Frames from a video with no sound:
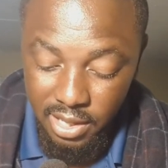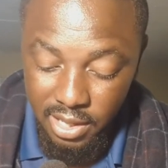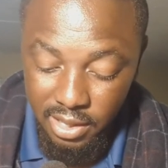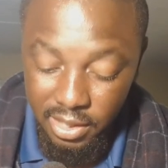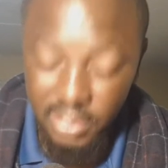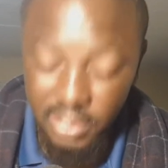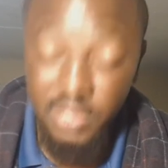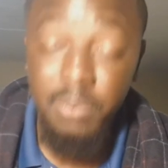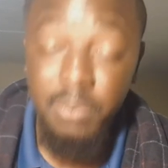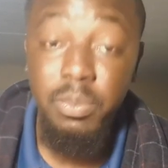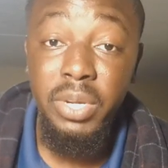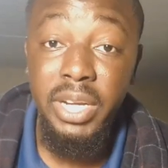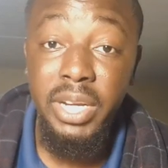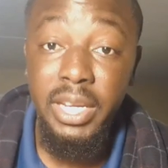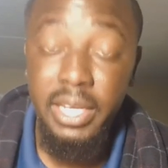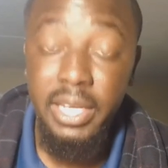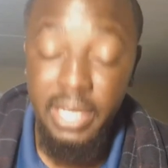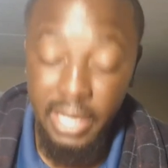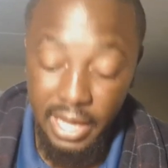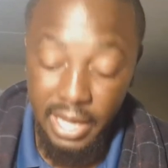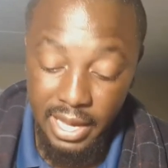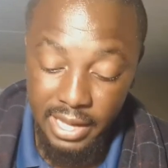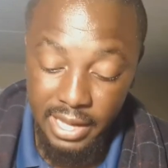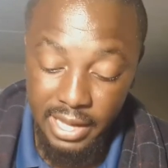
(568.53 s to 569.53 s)
This
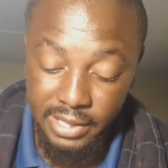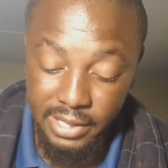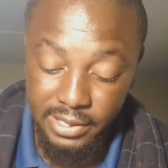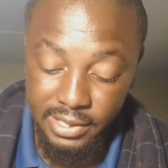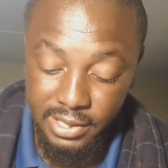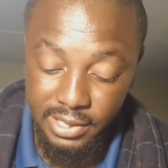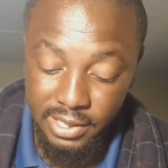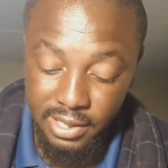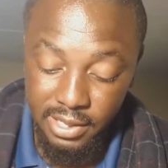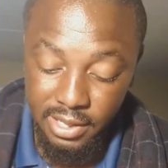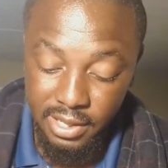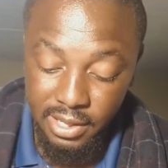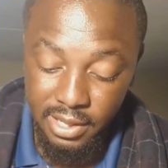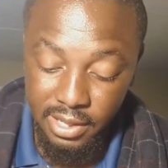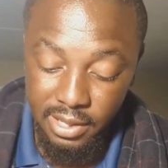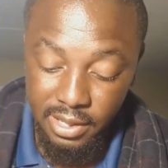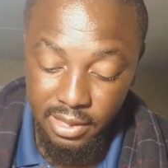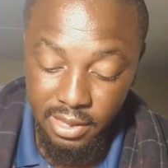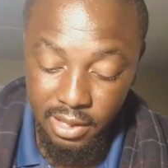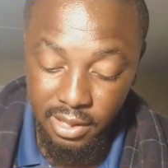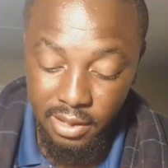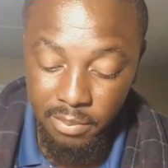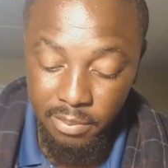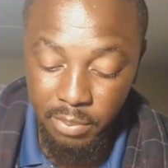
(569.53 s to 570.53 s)
breed has
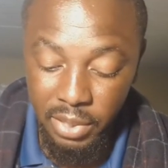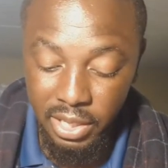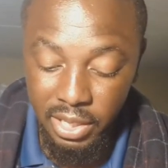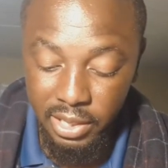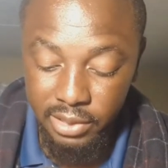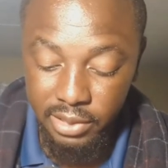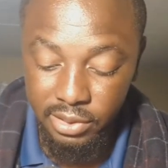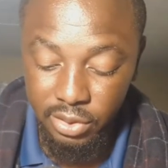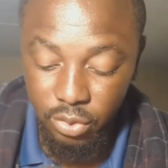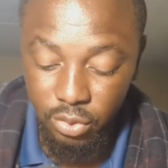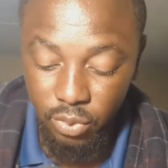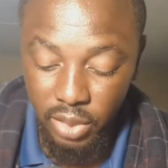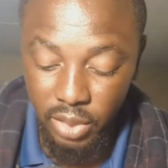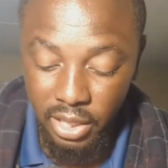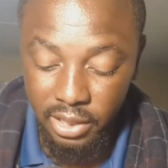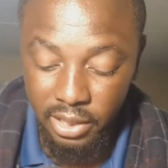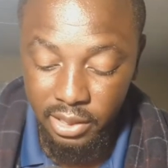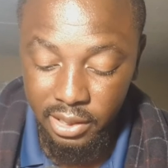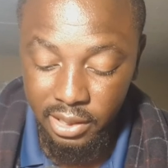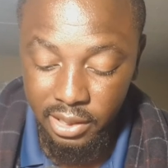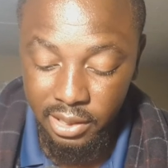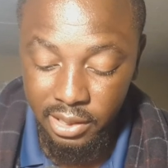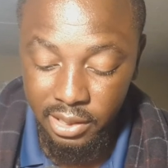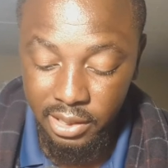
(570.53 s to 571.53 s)
the ability to
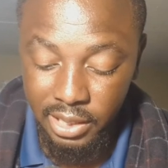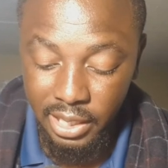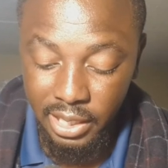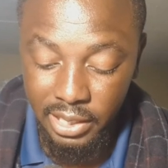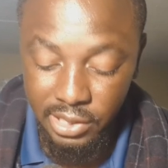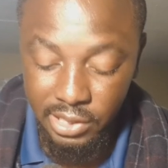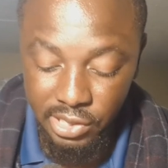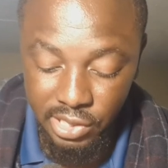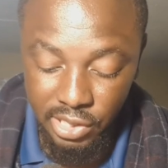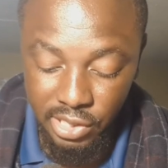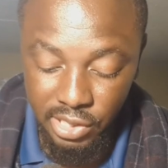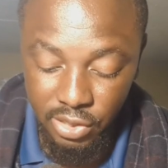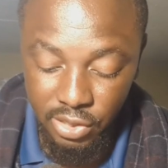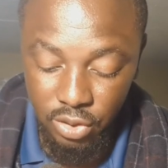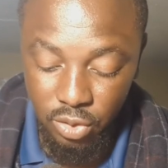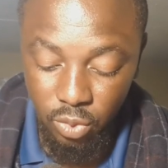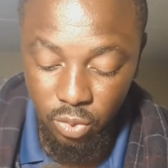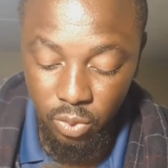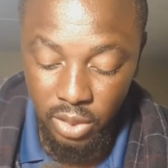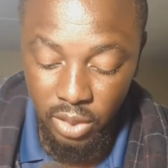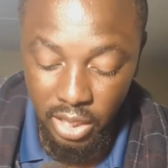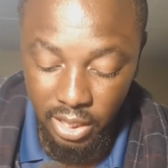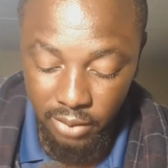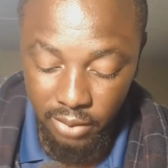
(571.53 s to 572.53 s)
add kgs
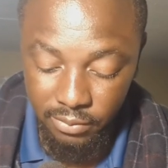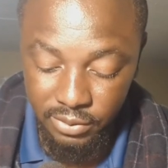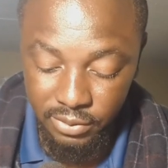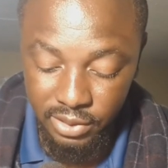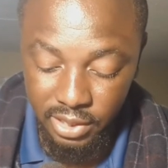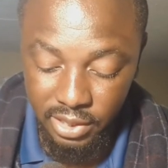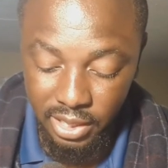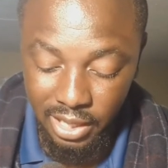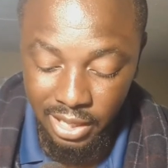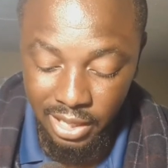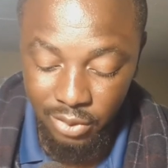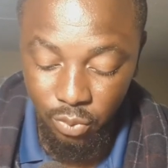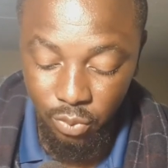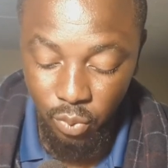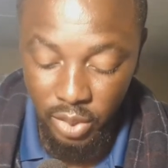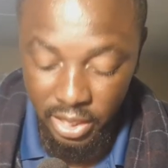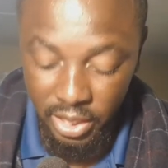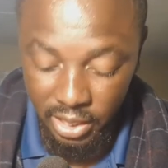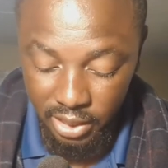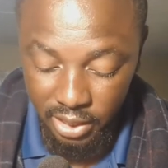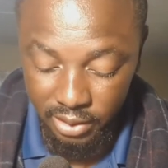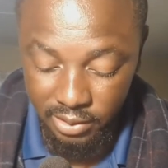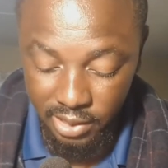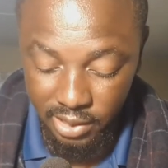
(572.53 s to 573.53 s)
to calves at
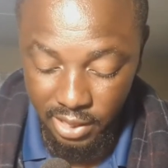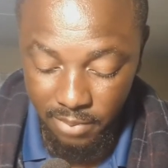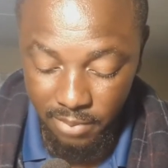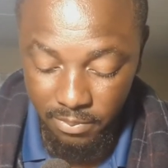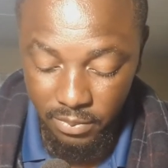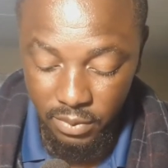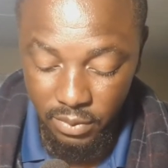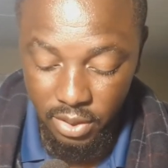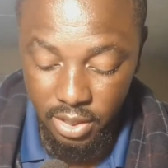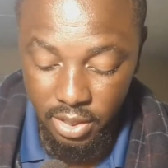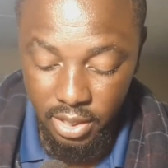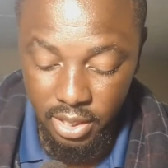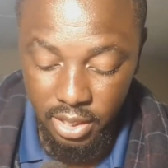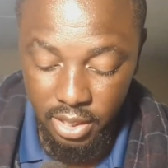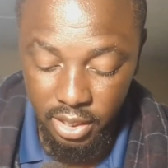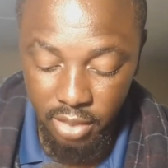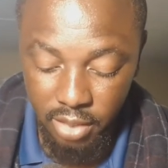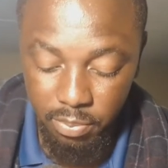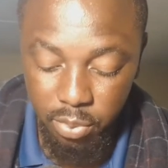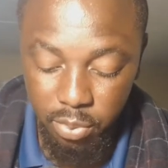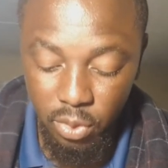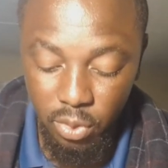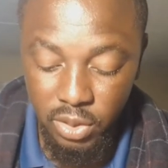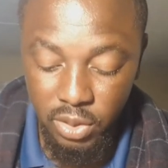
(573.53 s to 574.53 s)
weaning time.
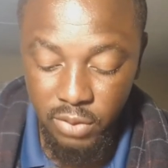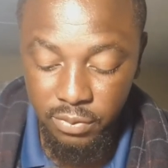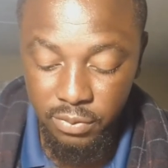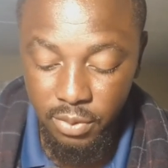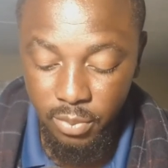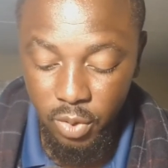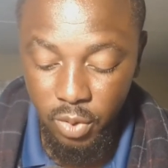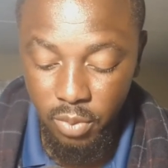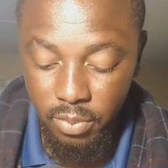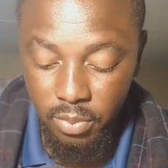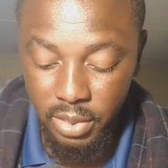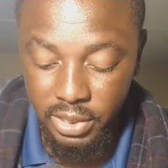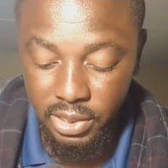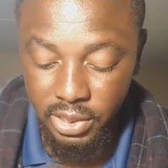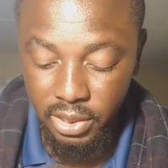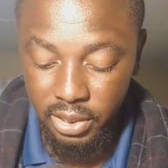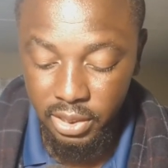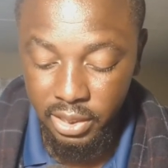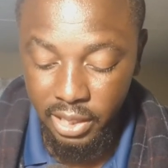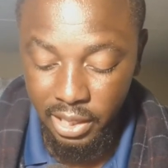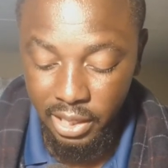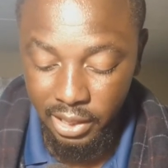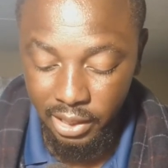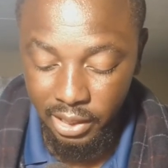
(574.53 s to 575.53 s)
Reports from
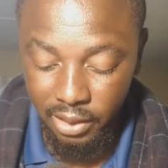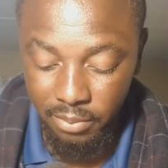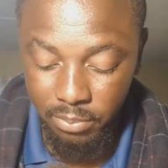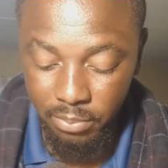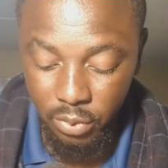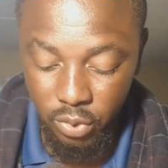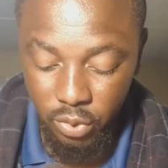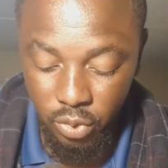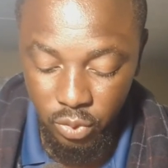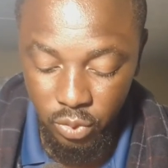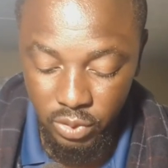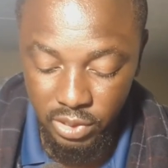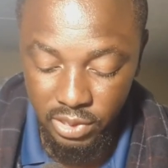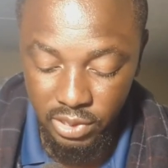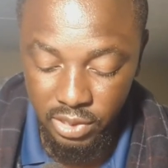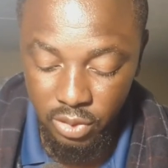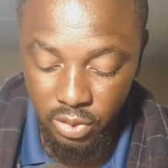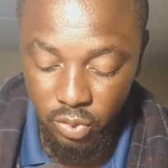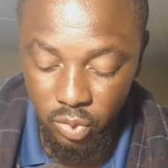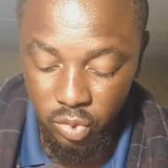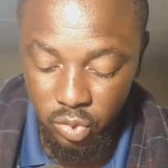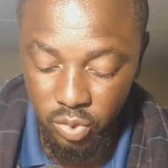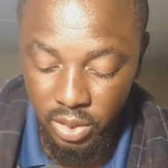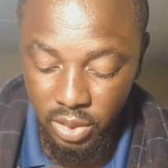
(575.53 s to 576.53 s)
commercial cattle producers
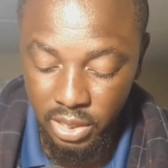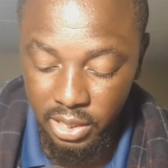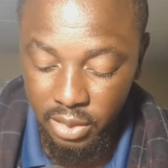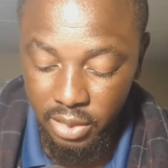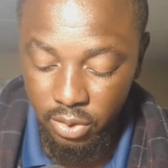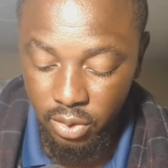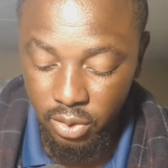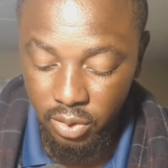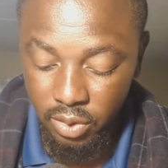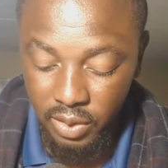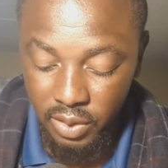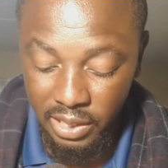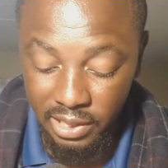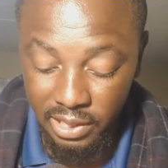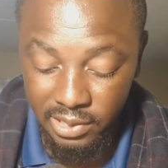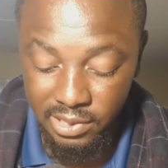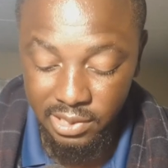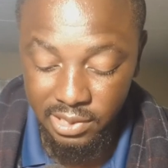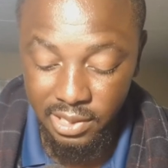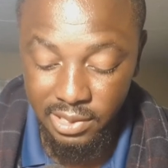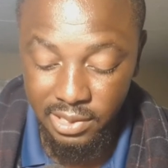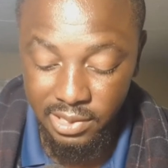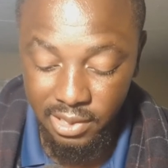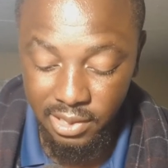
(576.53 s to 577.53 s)
in Australia, the United
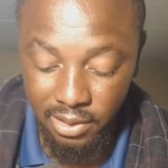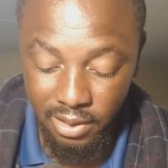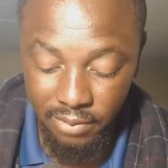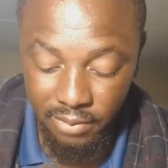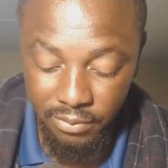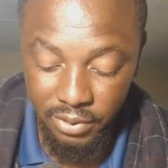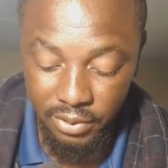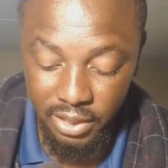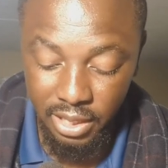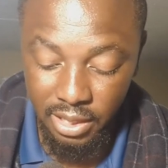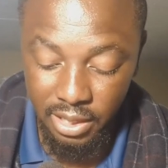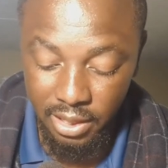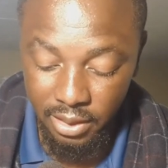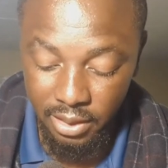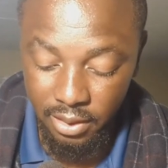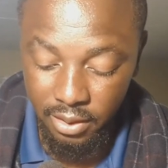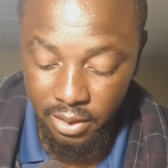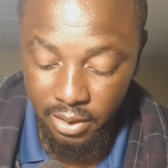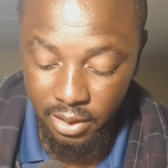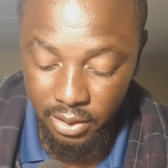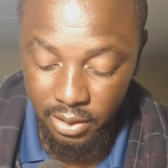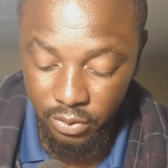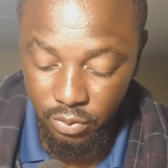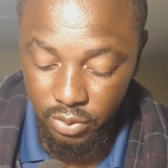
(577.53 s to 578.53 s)
States, South Africa, and
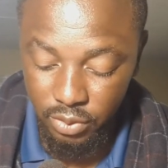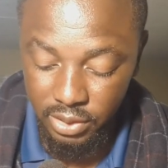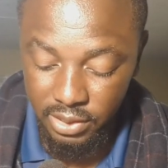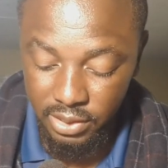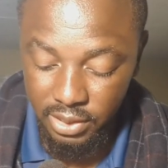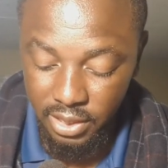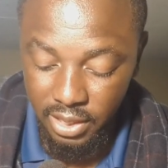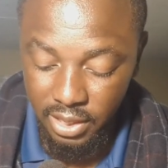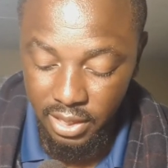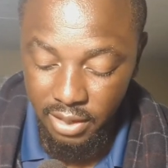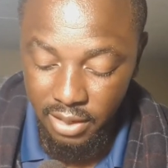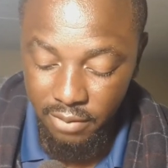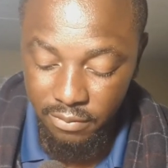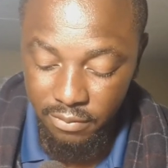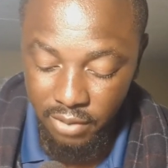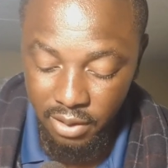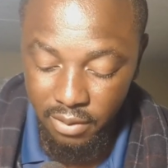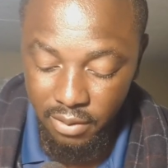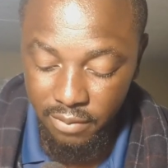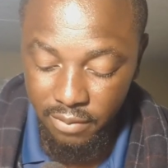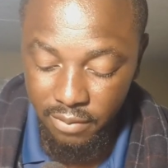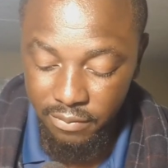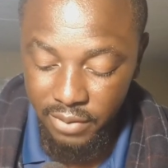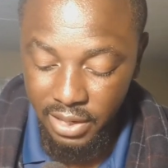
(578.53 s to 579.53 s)
other countries
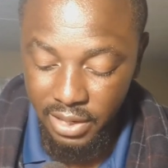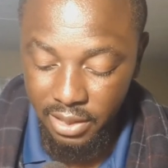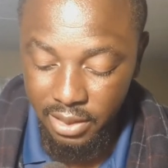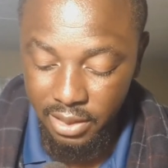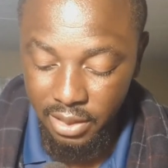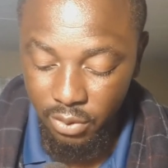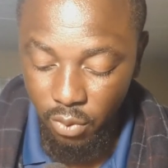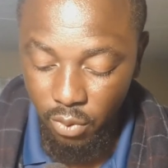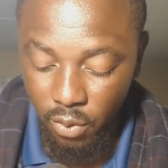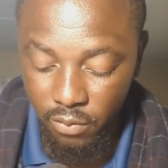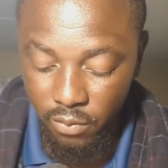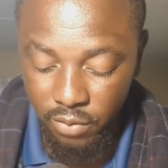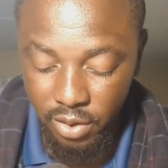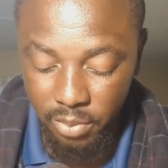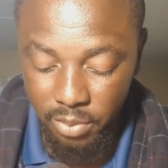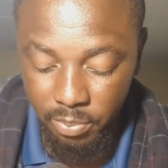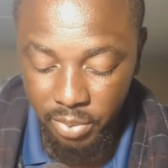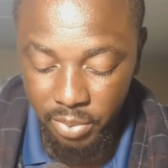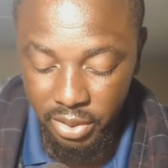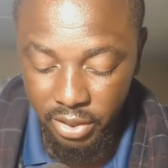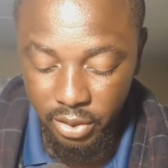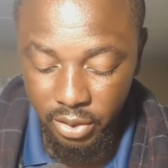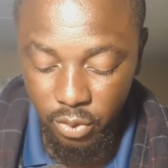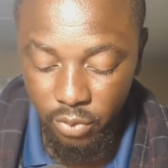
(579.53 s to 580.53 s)
verify that over a
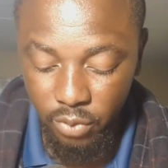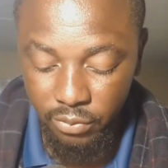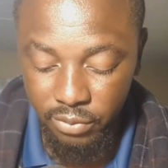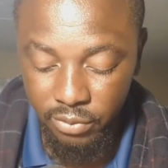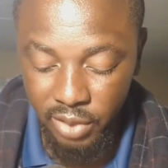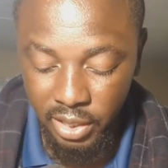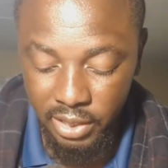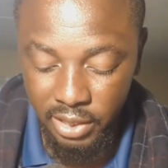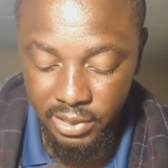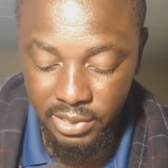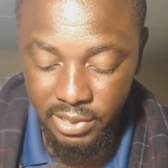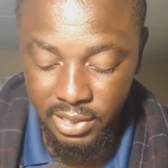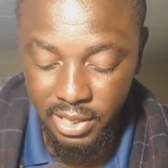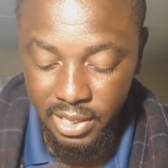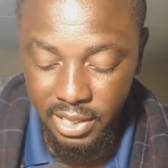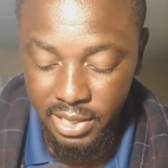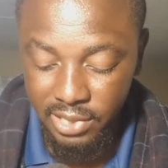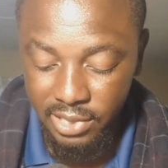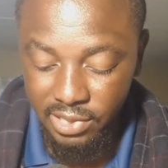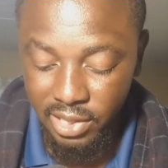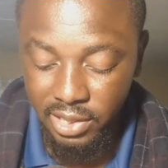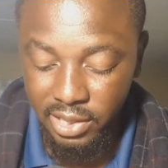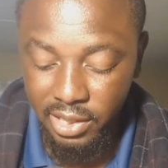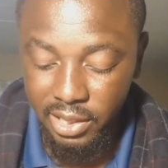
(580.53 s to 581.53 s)
period of years,
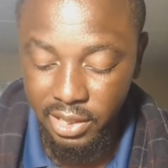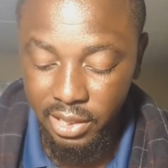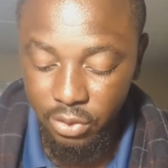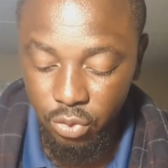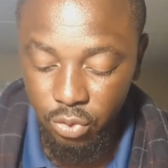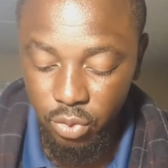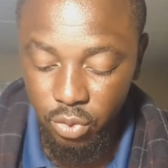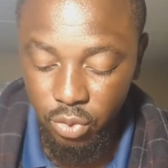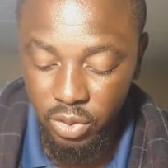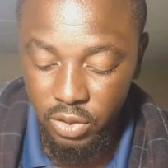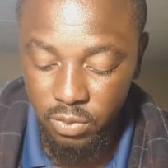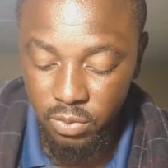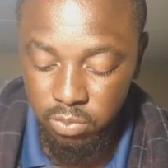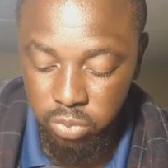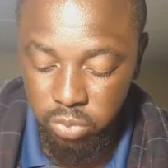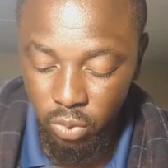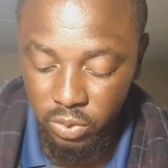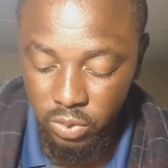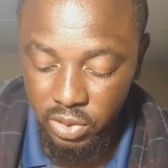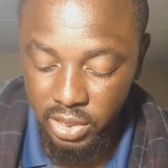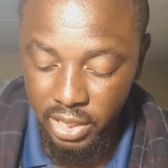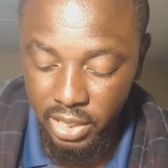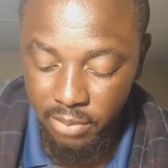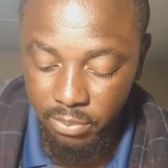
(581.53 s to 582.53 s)
Santa Gertrudis
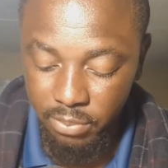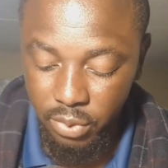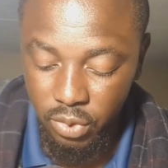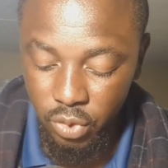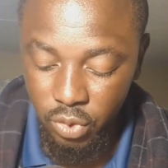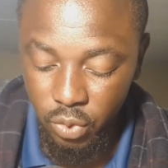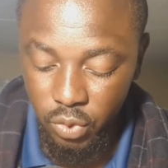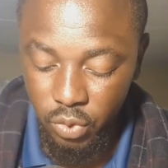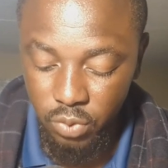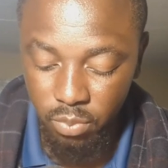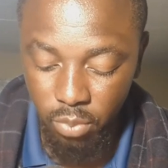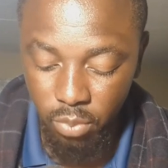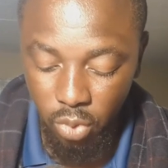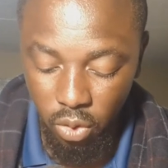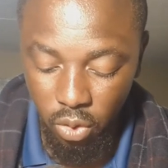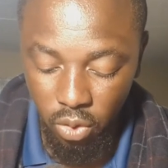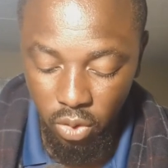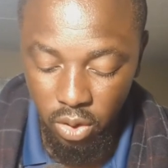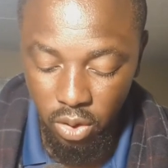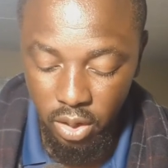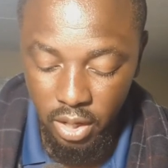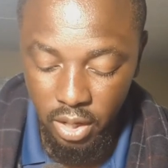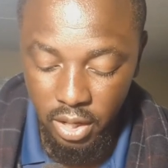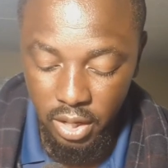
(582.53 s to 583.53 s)
bulls can produce
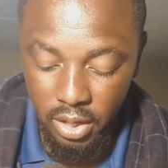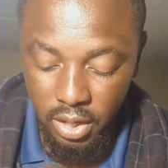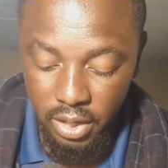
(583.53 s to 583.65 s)
more